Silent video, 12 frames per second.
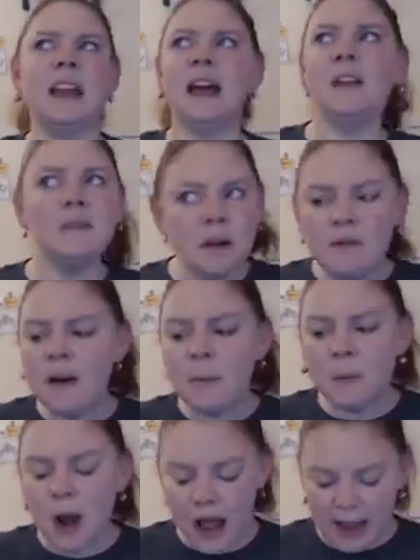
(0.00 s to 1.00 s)
I don't know if
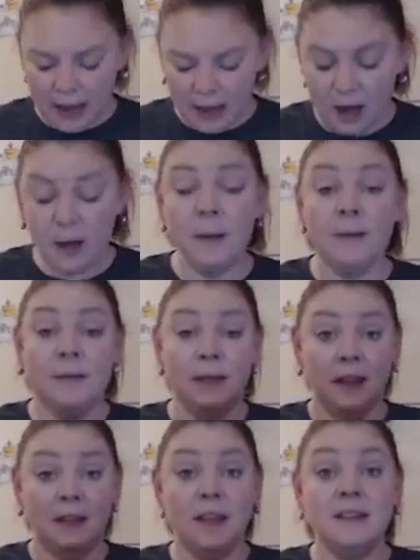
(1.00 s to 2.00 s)
I'm right.
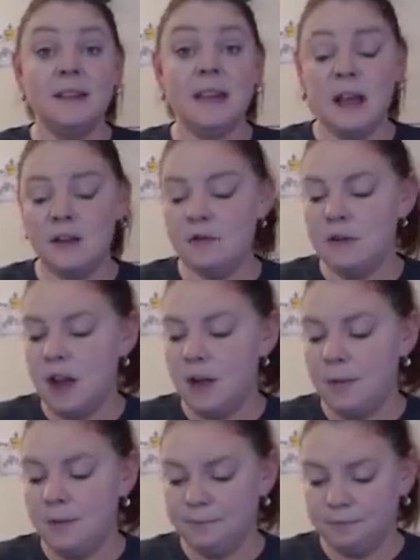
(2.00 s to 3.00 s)
This is how you know.